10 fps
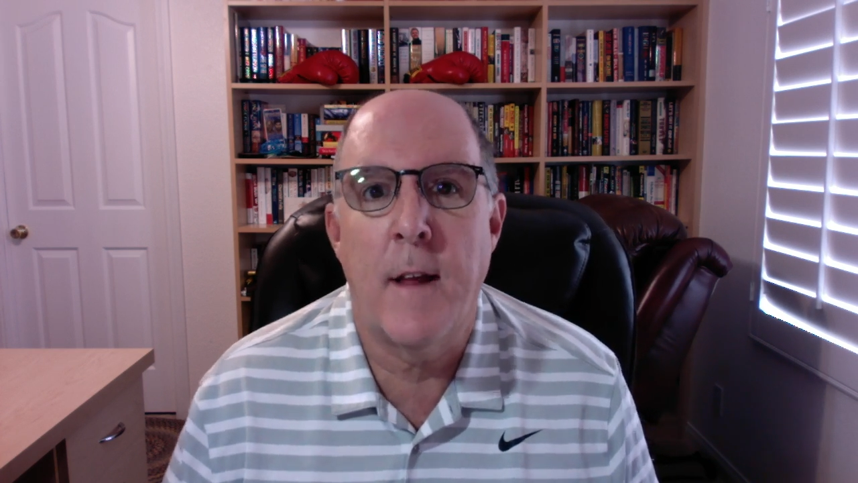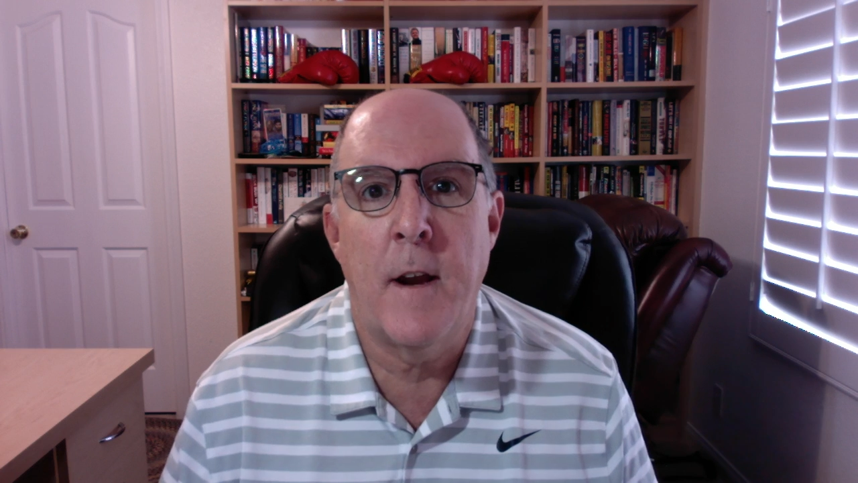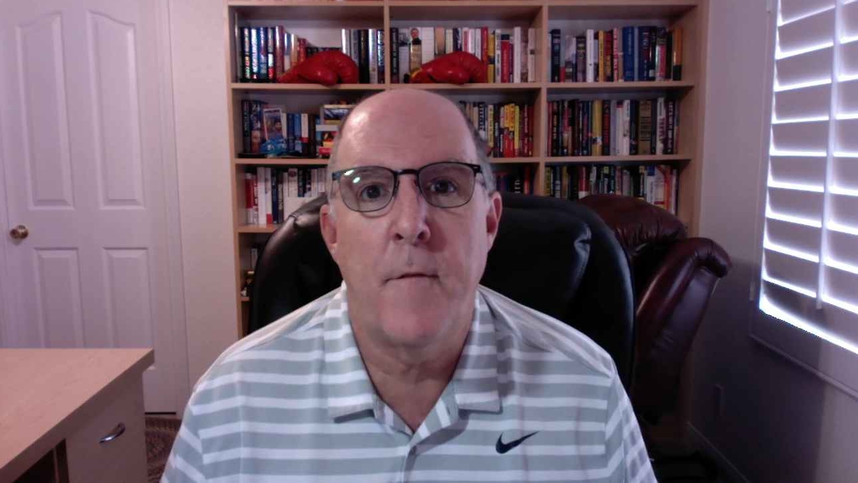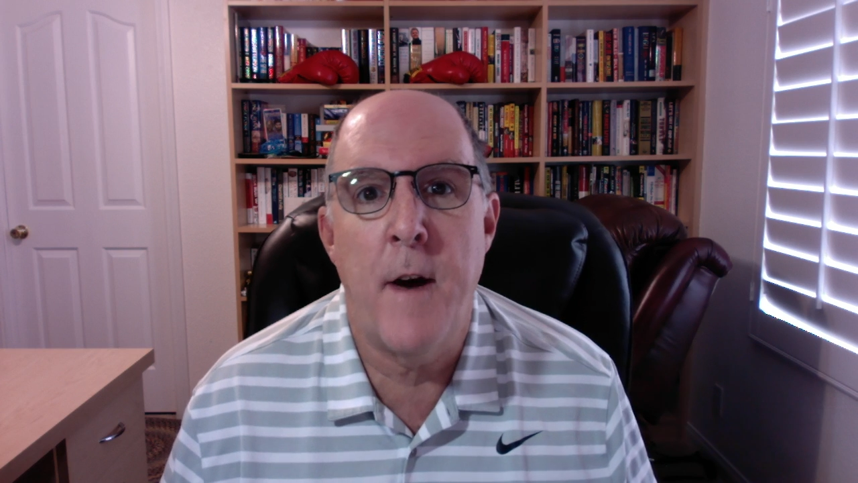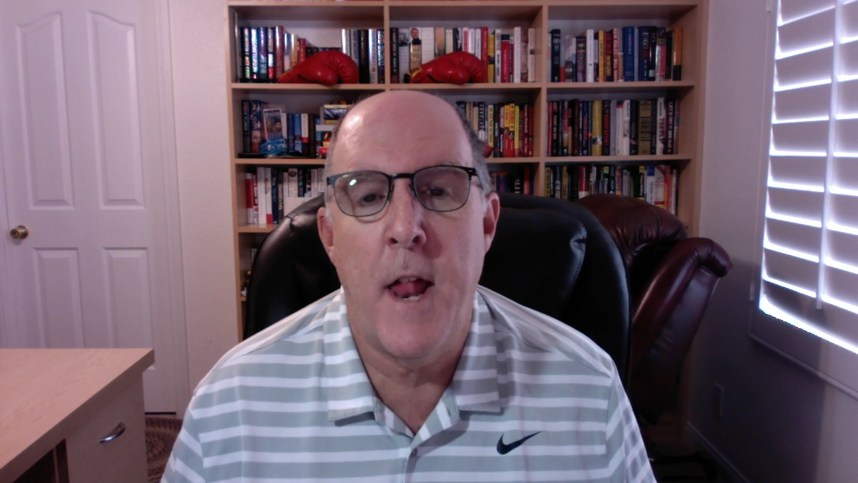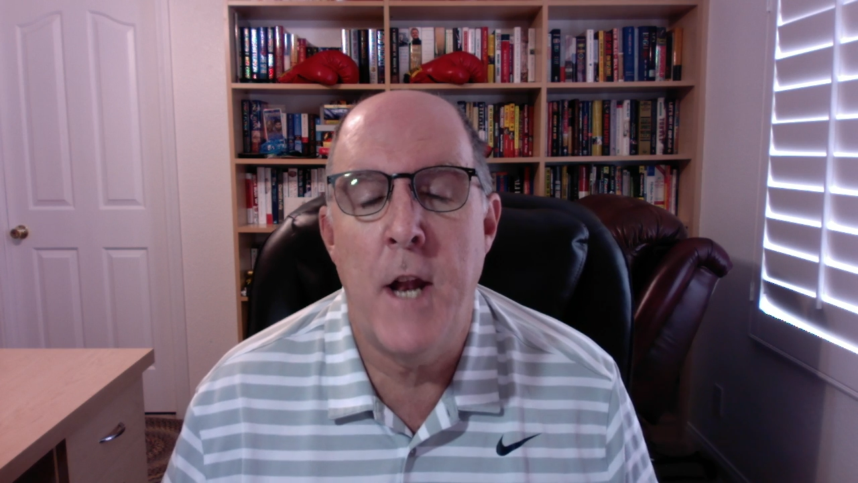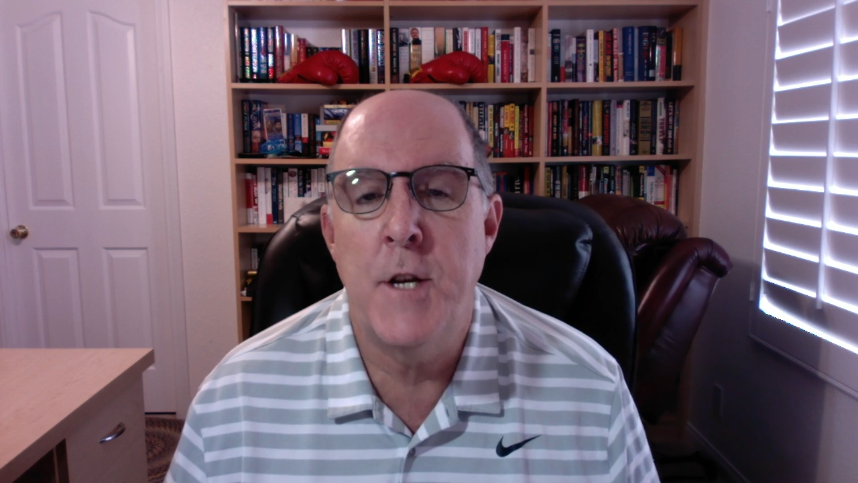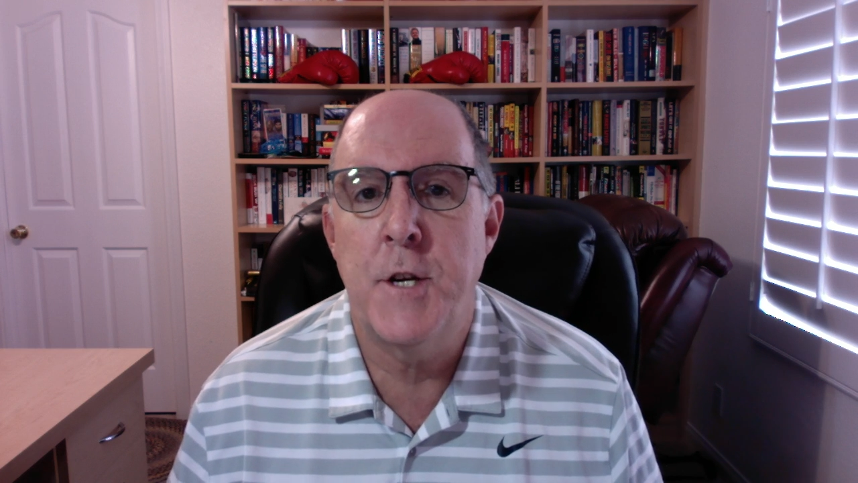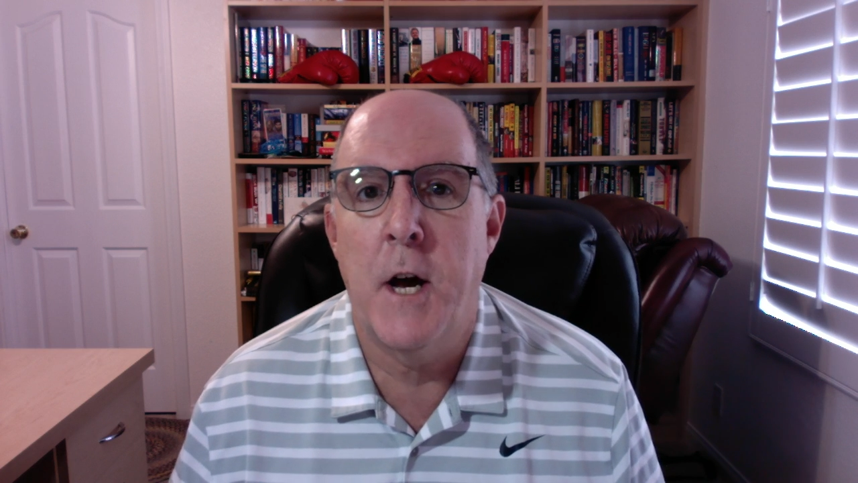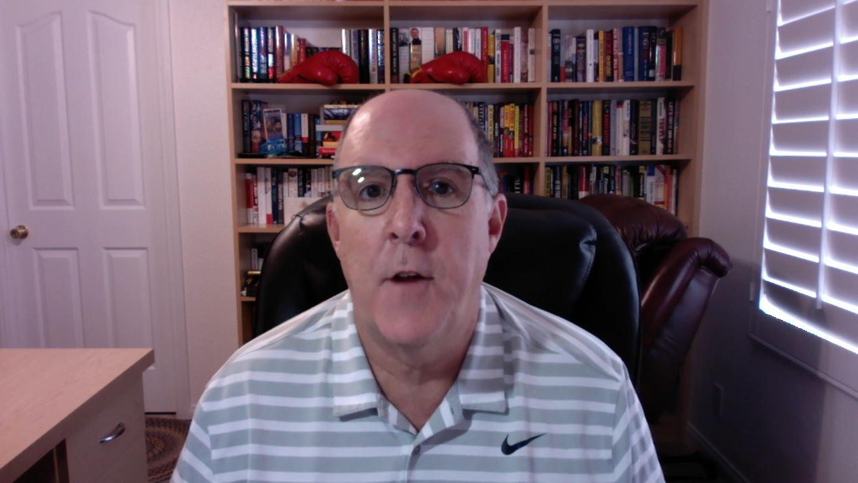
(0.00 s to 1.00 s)
an
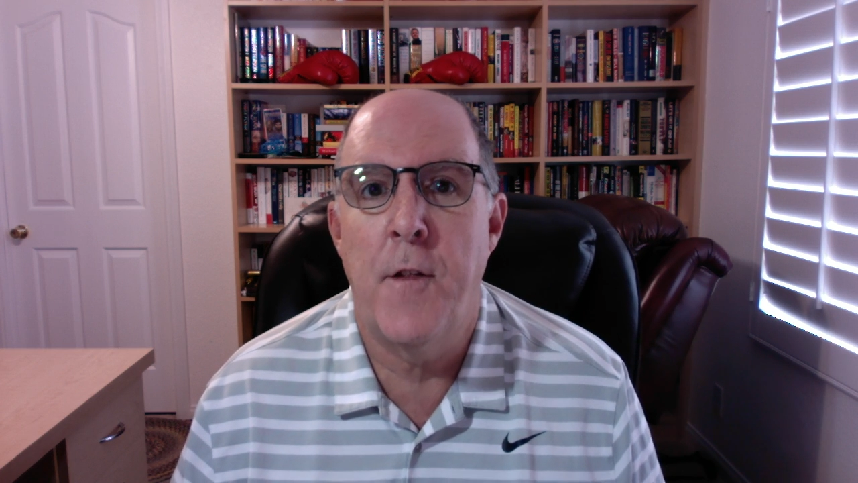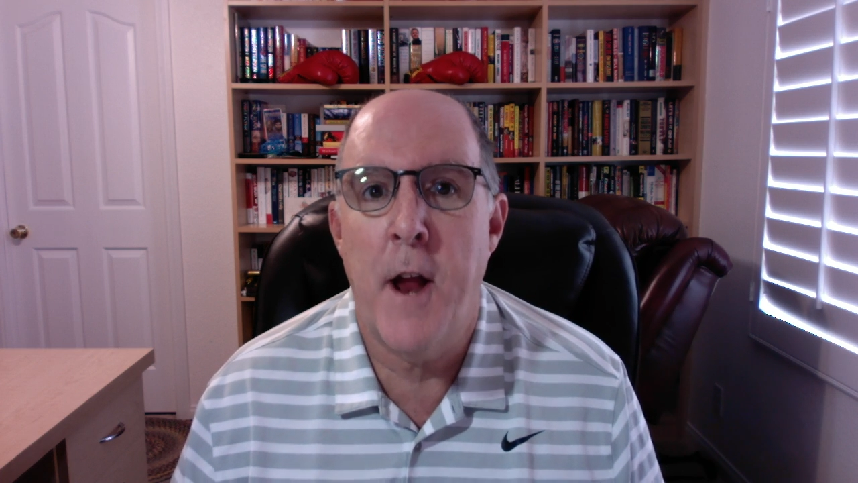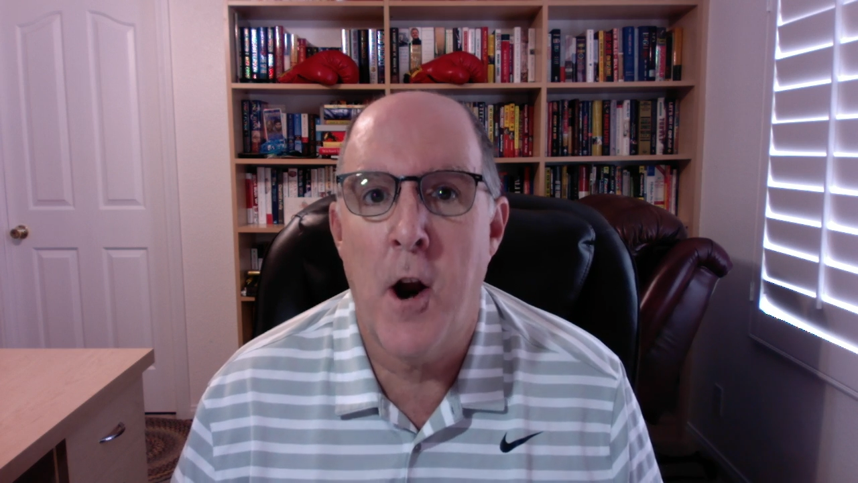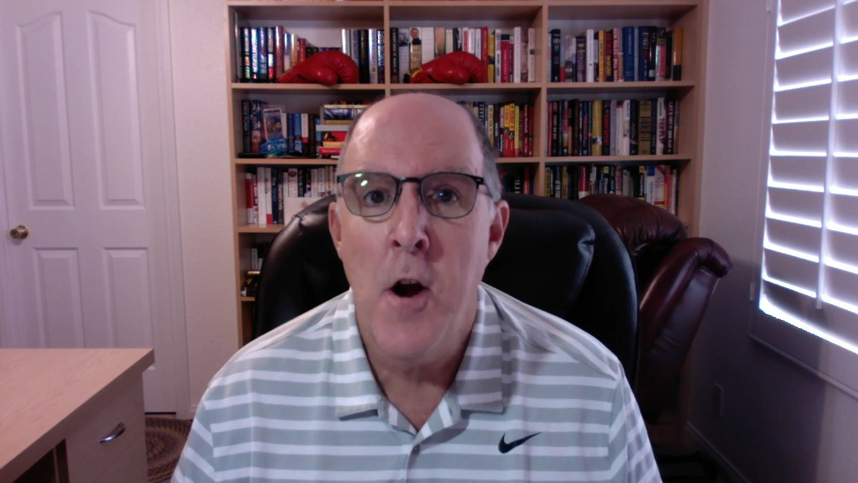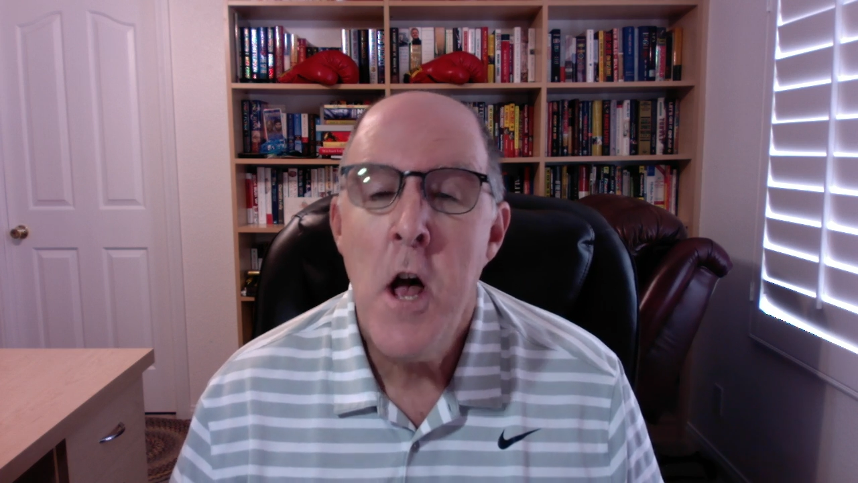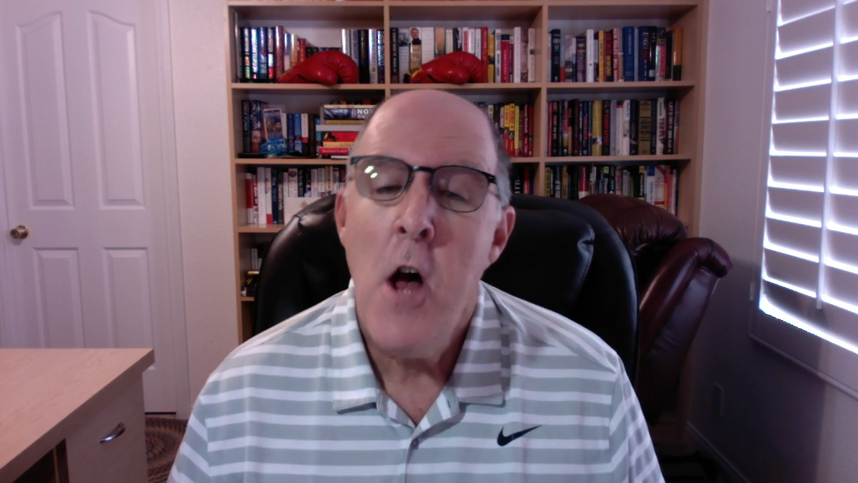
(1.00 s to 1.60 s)
advantage there.